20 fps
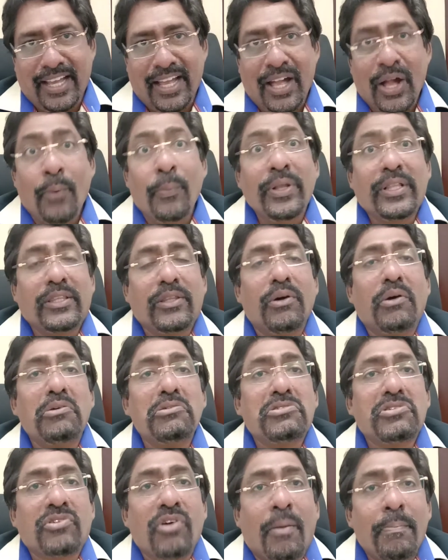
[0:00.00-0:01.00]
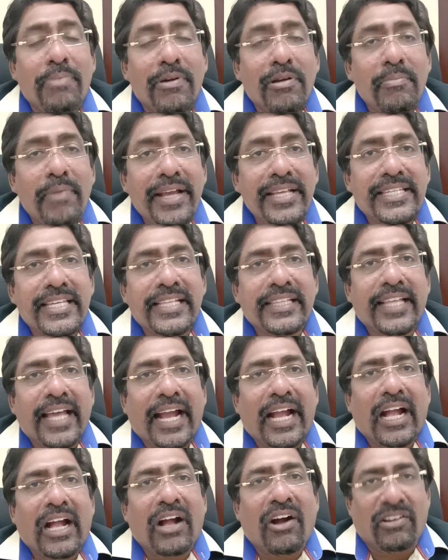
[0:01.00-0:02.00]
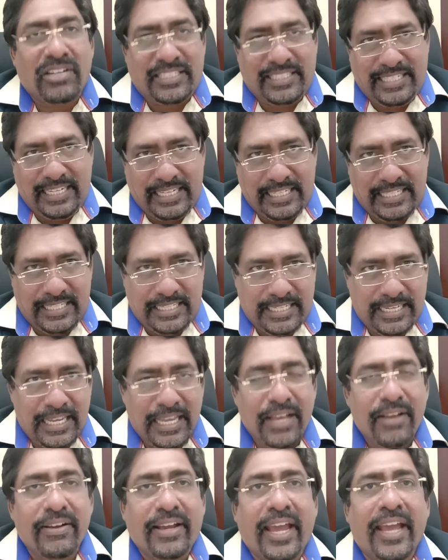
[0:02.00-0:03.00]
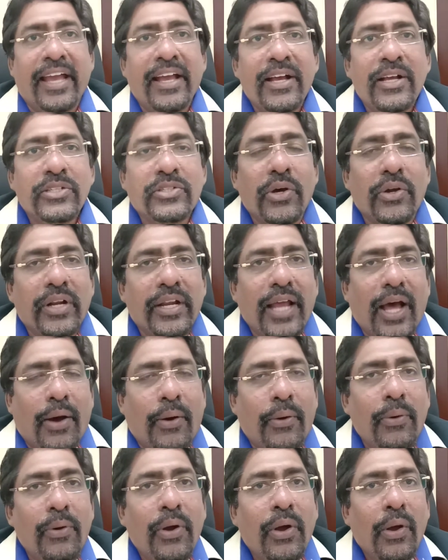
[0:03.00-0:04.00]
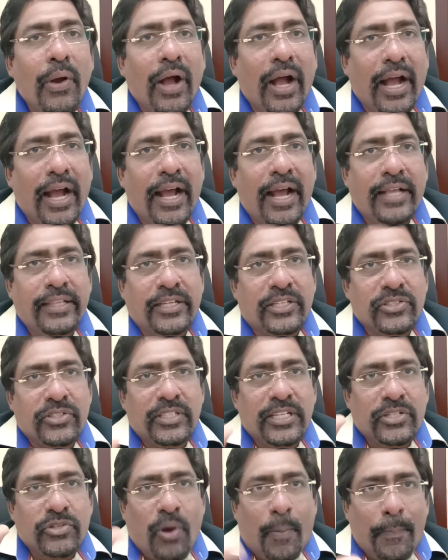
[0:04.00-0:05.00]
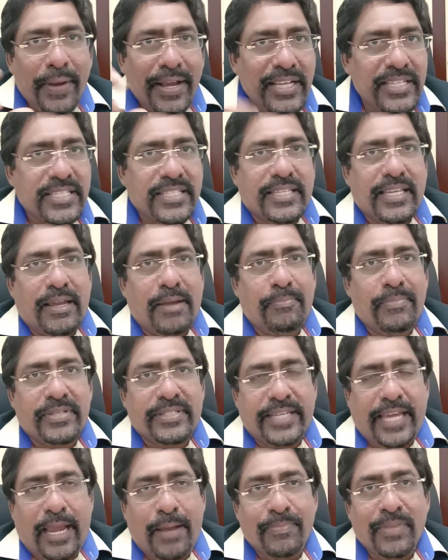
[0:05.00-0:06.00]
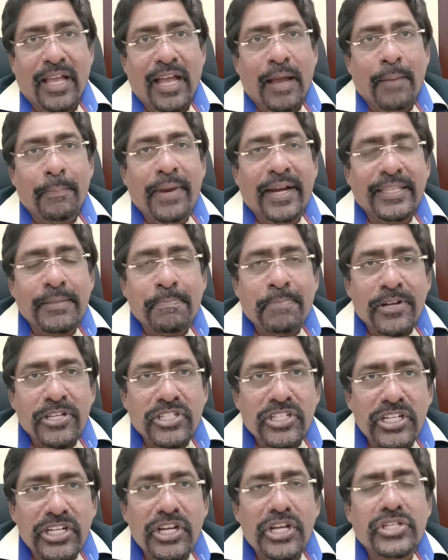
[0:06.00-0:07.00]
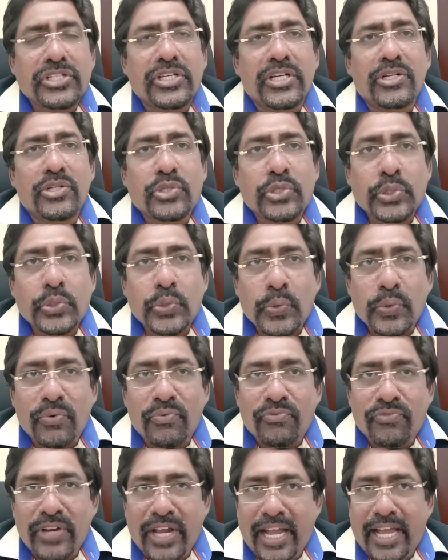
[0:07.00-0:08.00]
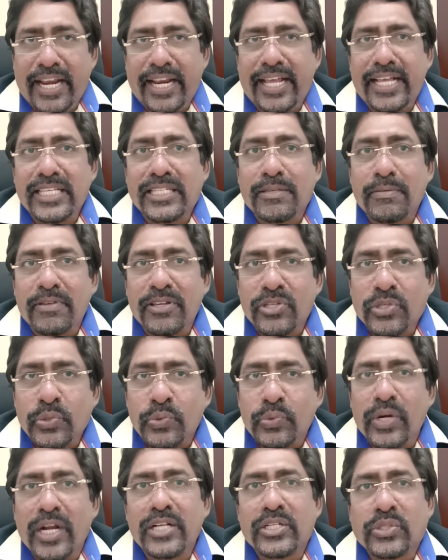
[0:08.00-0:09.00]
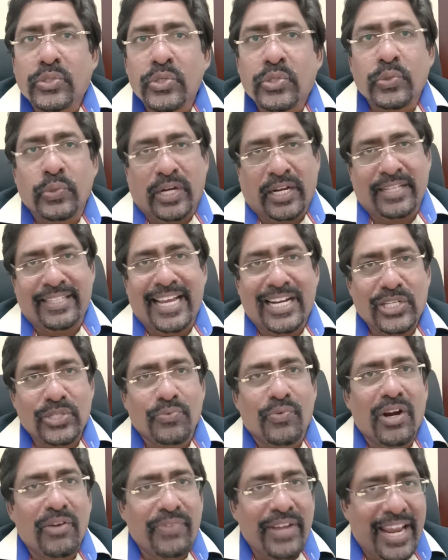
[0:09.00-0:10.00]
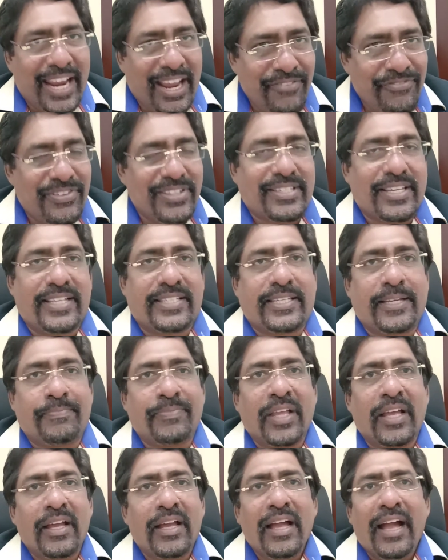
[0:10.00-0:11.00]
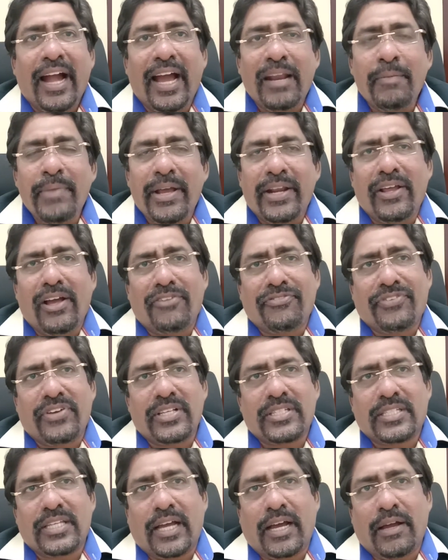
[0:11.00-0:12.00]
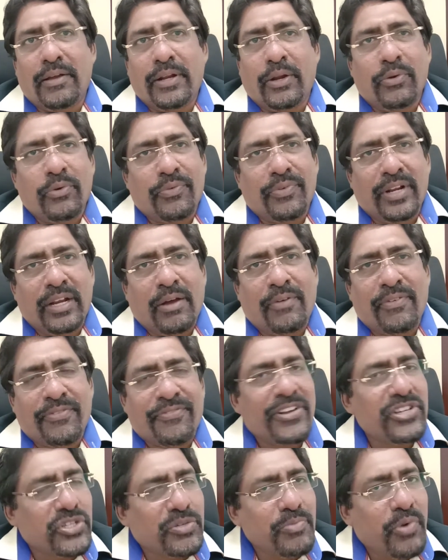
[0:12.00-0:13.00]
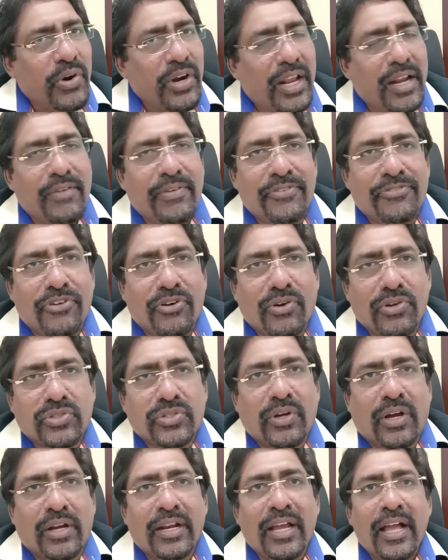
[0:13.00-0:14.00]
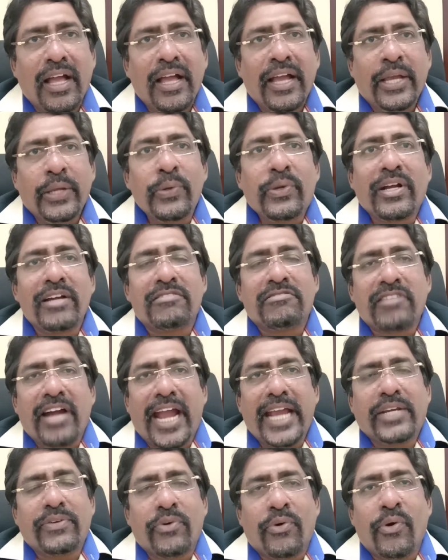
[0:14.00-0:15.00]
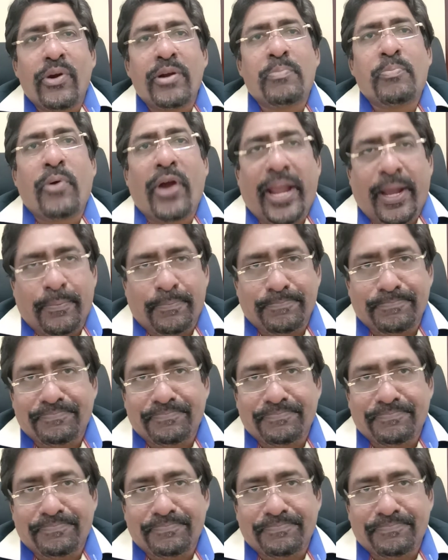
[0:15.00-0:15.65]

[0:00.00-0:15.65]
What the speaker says: without compromising the context. Okay, so now the topic is same, but the presentation should vary students to student. That is what we are emphasizing. And many of us now, in our first model, we focus on you can write your own poem.